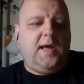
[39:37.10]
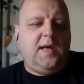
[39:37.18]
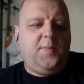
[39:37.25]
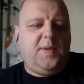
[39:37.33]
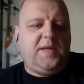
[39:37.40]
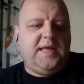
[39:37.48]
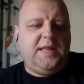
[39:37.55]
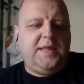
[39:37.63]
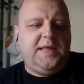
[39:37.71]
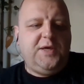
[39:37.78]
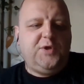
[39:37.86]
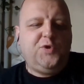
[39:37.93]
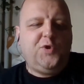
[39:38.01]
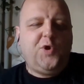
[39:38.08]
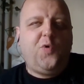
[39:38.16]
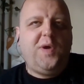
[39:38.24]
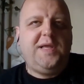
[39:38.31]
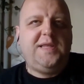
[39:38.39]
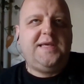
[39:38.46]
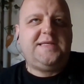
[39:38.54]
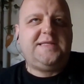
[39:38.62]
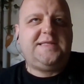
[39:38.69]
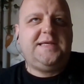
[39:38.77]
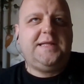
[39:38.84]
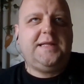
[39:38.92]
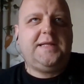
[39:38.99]
But I think Norway,
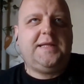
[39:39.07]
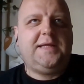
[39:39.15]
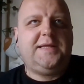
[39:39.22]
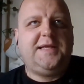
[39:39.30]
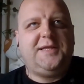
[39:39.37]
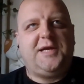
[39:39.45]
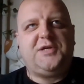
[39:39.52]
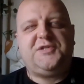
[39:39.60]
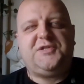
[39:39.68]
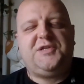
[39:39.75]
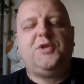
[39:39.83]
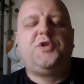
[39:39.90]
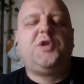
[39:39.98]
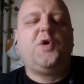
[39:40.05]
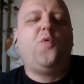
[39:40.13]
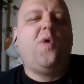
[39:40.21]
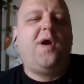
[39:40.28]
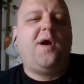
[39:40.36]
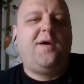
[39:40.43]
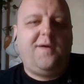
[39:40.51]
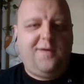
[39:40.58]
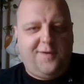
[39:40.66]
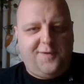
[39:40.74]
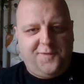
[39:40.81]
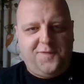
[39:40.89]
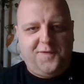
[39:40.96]
they're still not aware
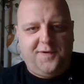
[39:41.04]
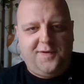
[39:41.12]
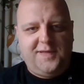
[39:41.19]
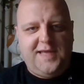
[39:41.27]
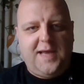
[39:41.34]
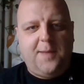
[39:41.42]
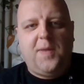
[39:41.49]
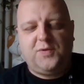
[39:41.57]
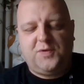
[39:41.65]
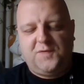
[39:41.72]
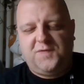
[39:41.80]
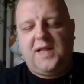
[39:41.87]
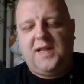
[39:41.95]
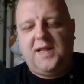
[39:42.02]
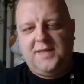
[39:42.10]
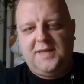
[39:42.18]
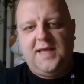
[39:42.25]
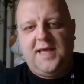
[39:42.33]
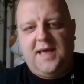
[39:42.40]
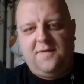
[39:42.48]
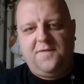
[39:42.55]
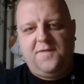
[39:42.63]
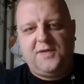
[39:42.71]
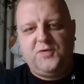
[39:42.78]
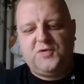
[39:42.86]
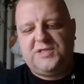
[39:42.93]
of the amount of talent that they
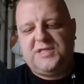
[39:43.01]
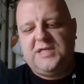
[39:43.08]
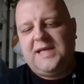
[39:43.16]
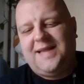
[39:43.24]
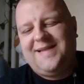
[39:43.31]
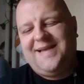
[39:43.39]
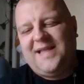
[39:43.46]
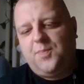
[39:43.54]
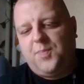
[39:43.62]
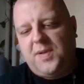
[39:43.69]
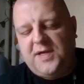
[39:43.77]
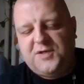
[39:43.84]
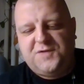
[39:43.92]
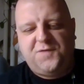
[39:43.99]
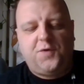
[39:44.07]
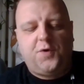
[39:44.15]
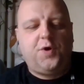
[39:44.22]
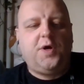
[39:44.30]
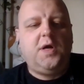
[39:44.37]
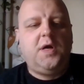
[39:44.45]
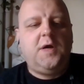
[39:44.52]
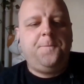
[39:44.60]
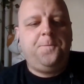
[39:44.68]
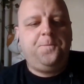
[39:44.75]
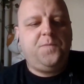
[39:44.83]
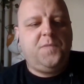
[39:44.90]
have, and you still can get players for
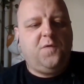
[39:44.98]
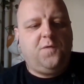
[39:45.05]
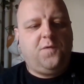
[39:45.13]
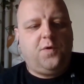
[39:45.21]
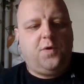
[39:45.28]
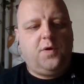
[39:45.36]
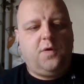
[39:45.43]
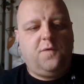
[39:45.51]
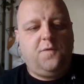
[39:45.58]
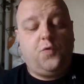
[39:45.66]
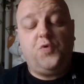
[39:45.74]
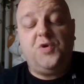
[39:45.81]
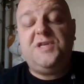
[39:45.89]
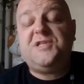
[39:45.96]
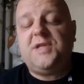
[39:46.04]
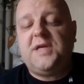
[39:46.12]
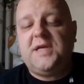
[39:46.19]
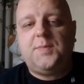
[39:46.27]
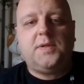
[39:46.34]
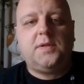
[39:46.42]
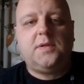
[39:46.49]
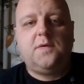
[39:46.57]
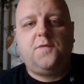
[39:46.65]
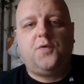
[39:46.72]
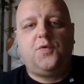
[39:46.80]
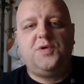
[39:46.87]

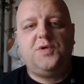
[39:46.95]
reasonable